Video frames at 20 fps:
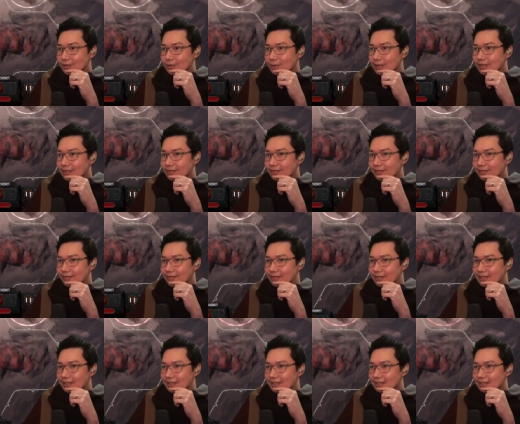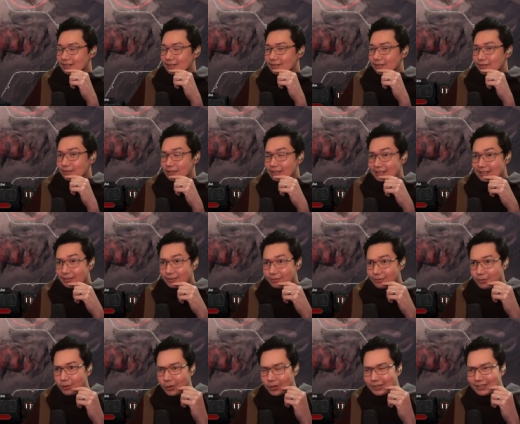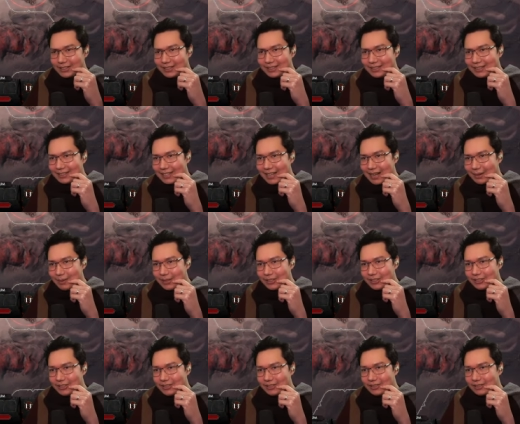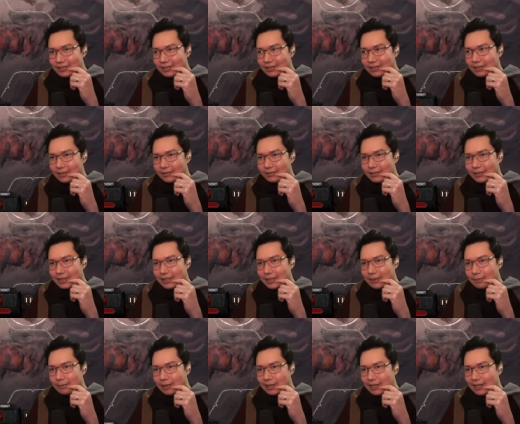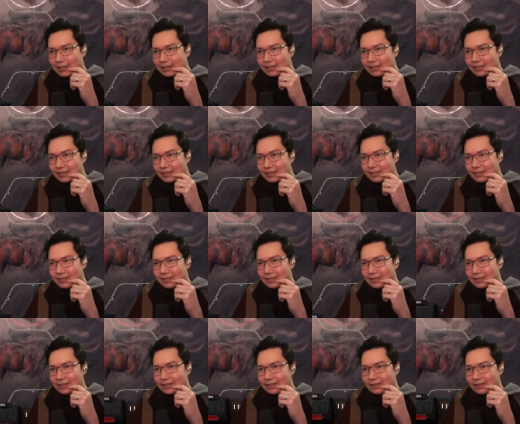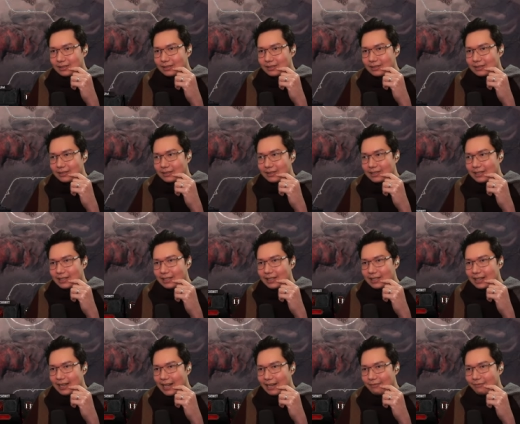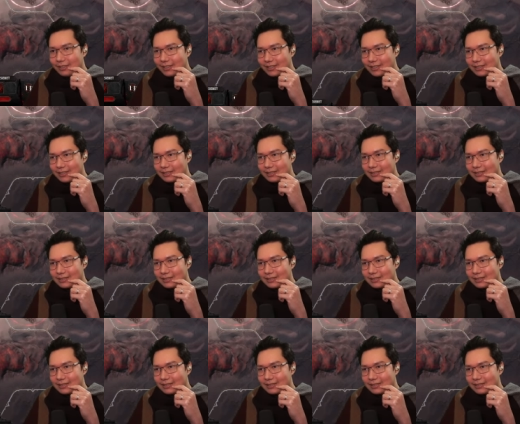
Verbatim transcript: twelve, thirteen. Is it fourteen damage? three plus eleven.